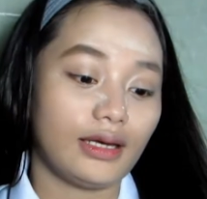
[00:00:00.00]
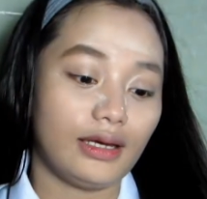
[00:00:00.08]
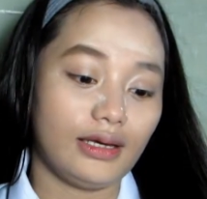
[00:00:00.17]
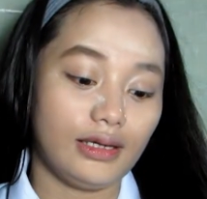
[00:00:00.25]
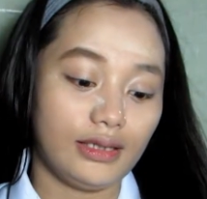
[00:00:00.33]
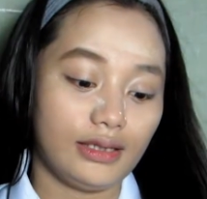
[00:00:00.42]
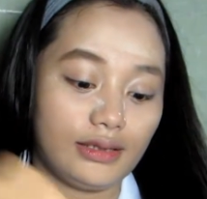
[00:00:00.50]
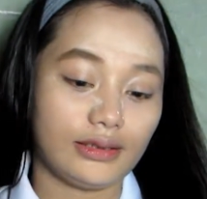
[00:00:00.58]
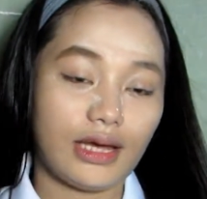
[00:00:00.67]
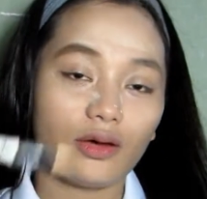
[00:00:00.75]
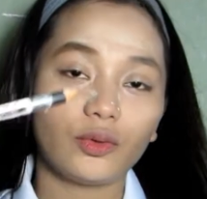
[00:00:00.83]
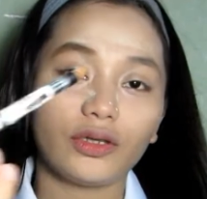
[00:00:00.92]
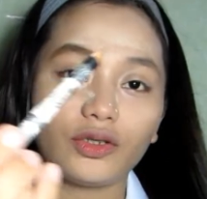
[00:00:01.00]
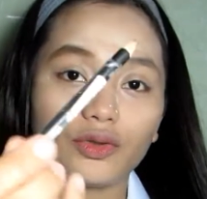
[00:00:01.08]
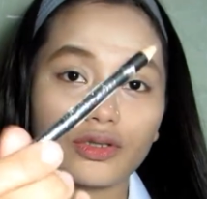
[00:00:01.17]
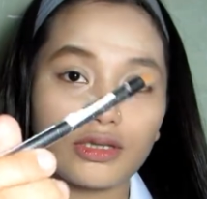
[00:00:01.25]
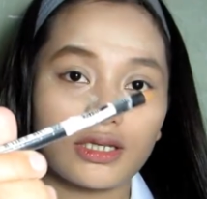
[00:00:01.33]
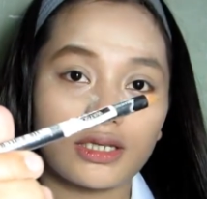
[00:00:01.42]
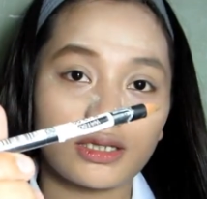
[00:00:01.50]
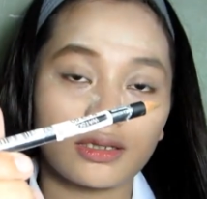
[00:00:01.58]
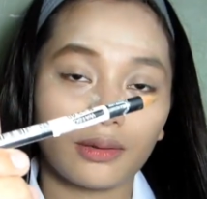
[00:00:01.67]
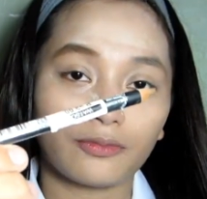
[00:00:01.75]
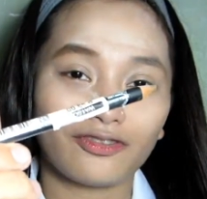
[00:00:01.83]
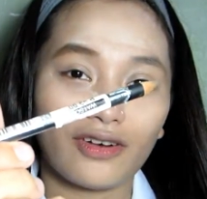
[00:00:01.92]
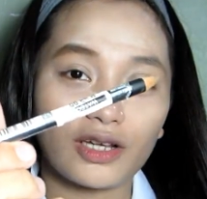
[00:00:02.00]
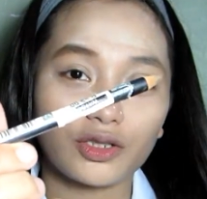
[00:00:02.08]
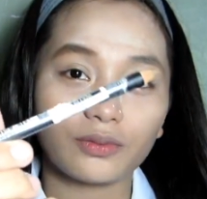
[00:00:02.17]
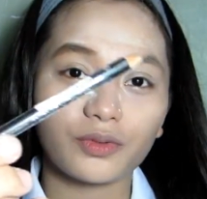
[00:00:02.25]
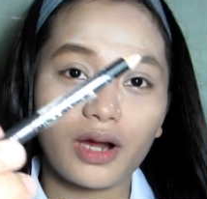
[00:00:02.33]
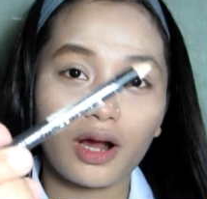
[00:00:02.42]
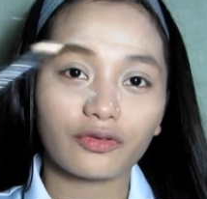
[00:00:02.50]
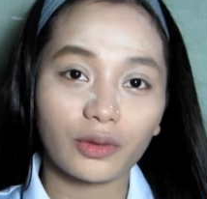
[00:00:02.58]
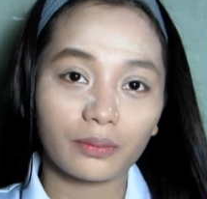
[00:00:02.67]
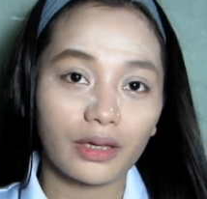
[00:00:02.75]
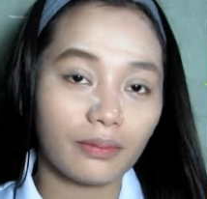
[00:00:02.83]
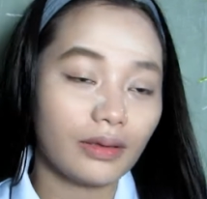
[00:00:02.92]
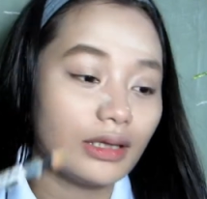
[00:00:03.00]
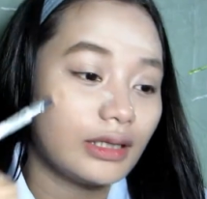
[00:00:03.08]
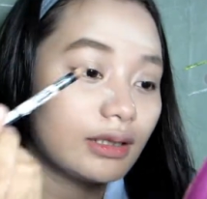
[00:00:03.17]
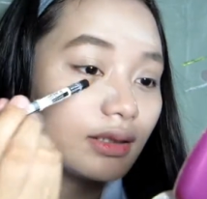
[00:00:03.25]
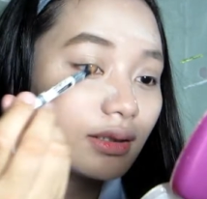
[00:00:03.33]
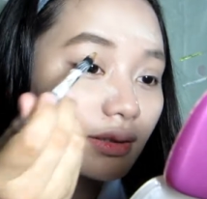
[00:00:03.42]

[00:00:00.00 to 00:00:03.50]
And I will use this fashion brow from Maybelline.